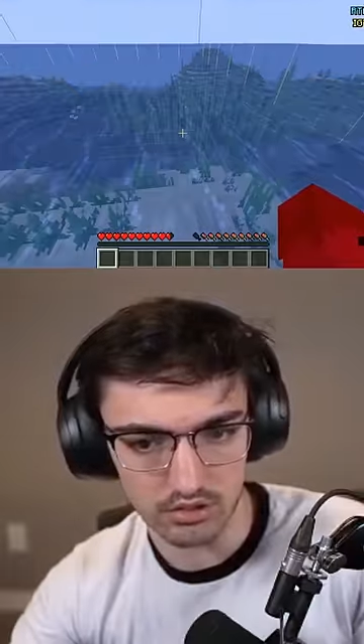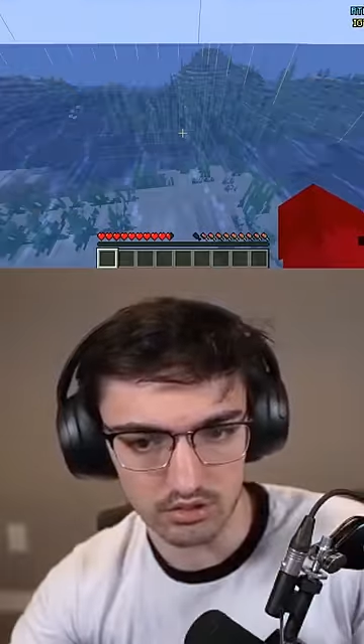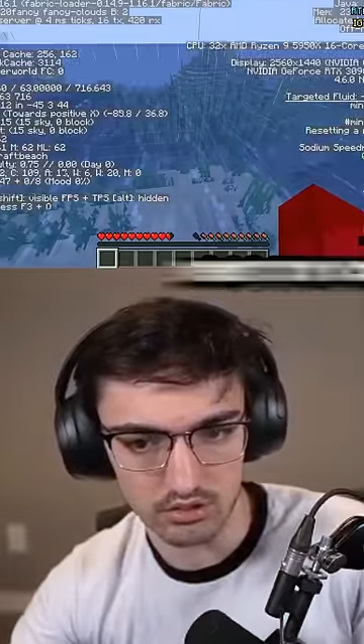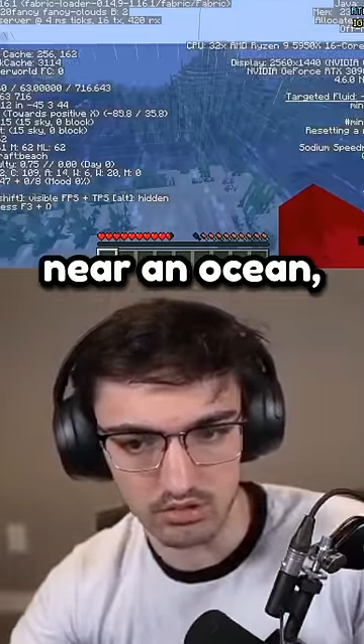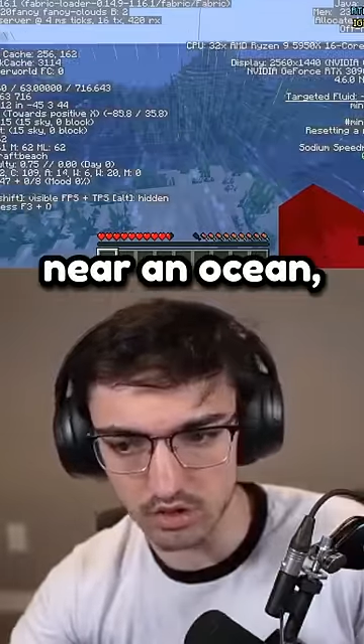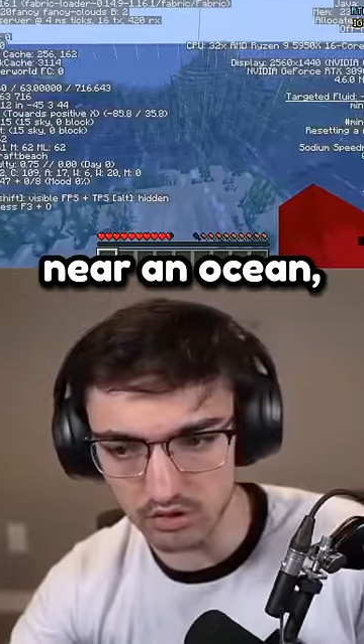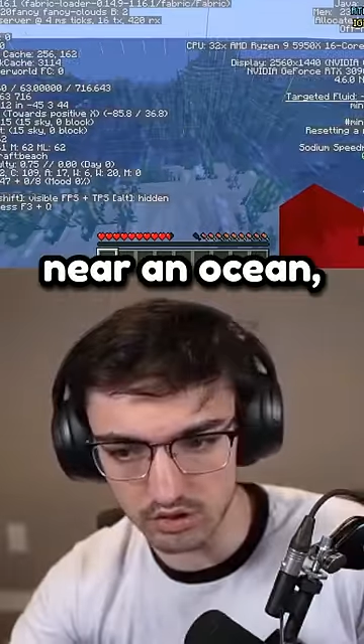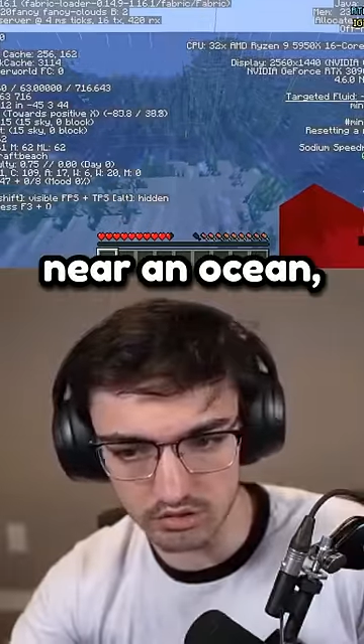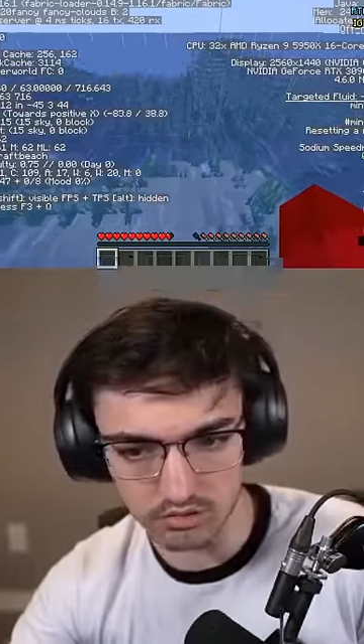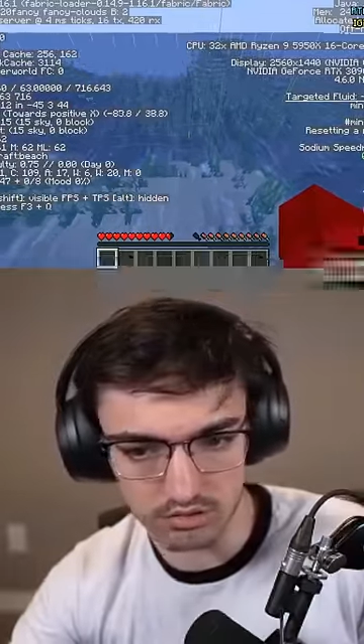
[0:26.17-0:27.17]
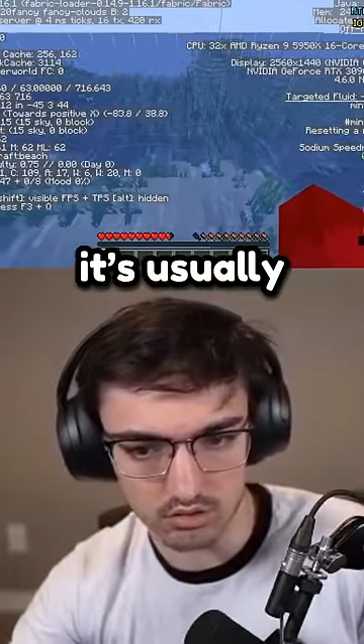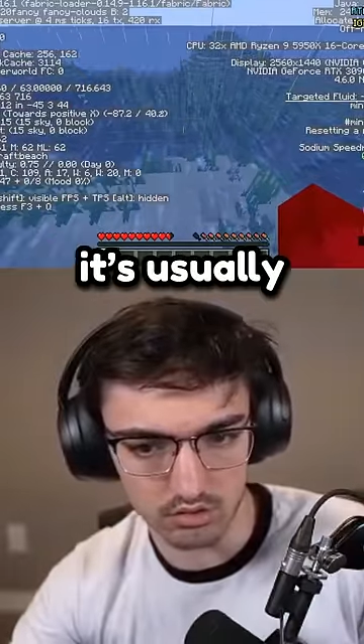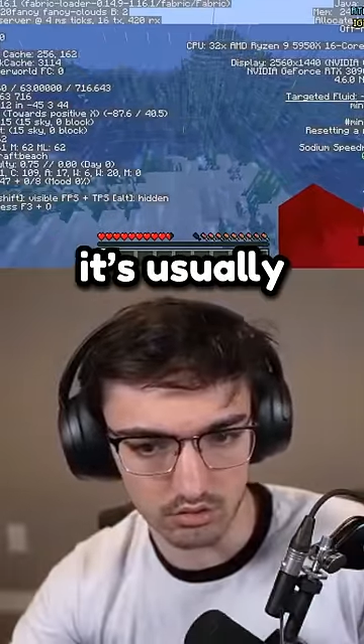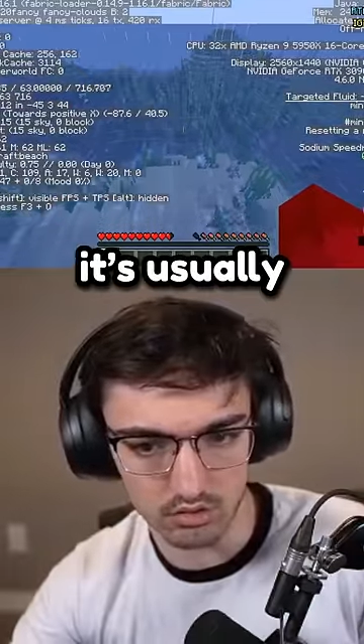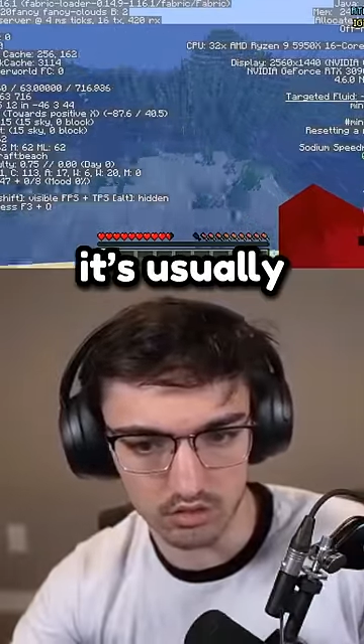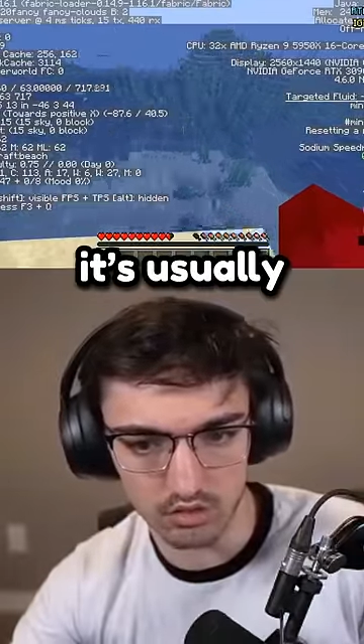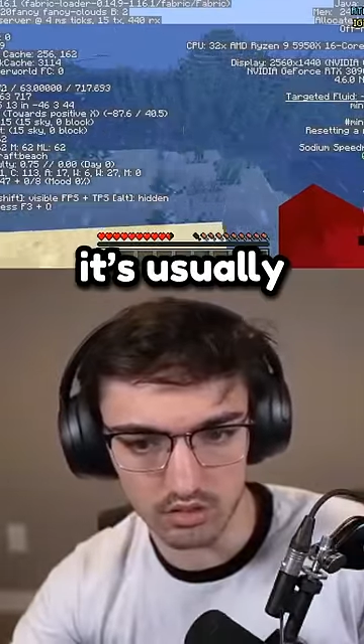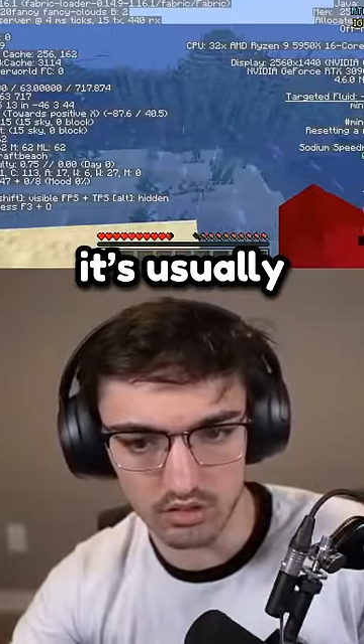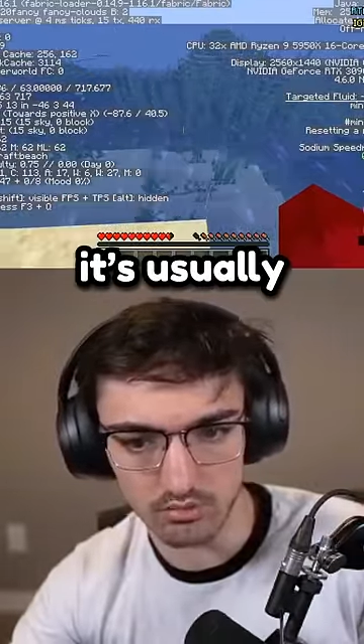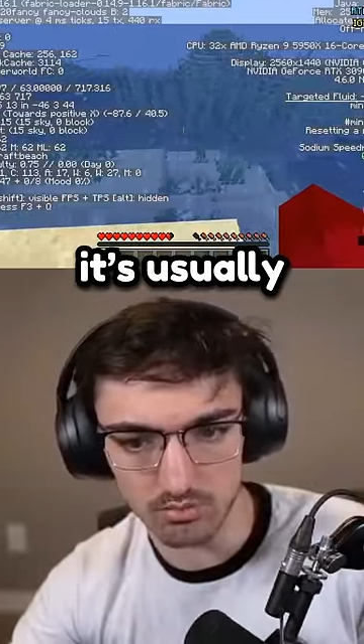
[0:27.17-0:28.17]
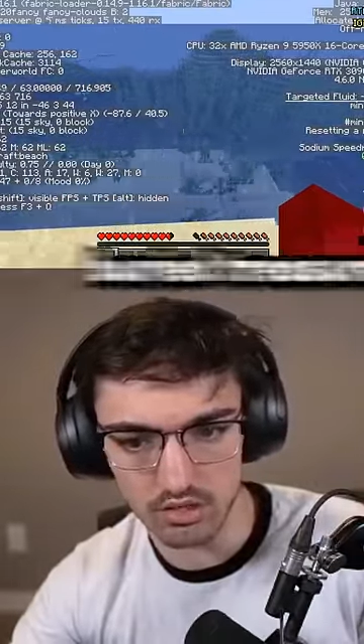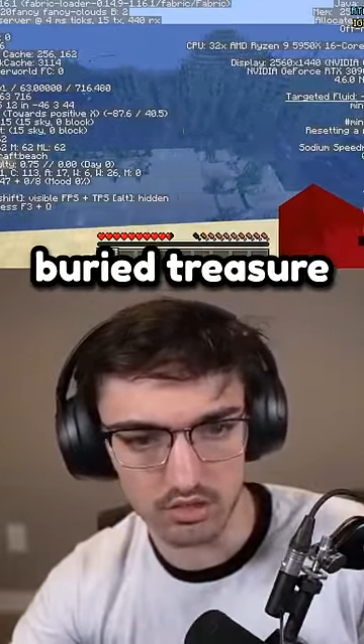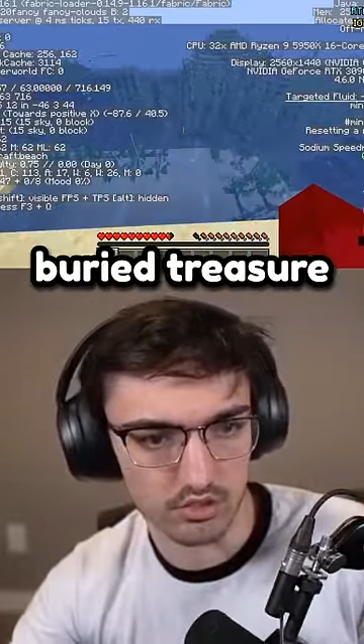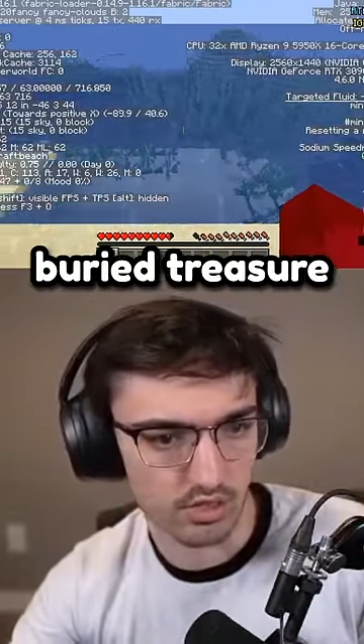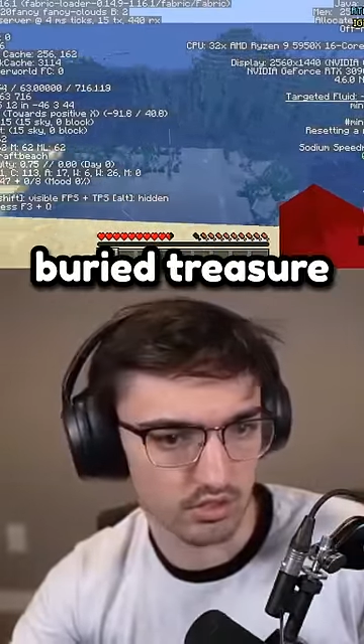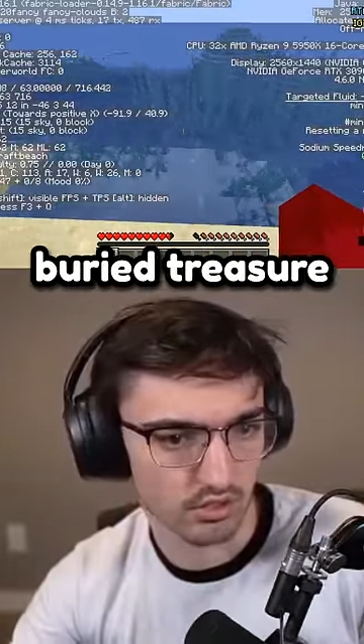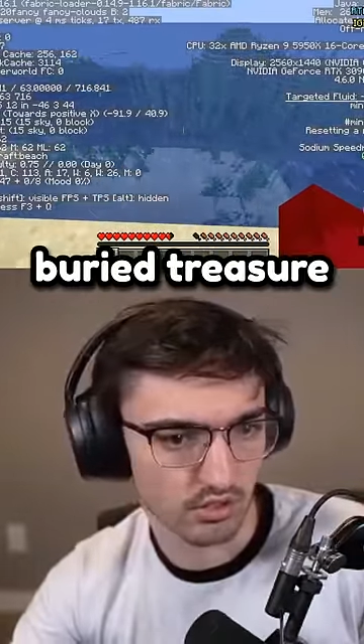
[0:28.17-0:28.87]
near an ocean, it's usually buried treasure.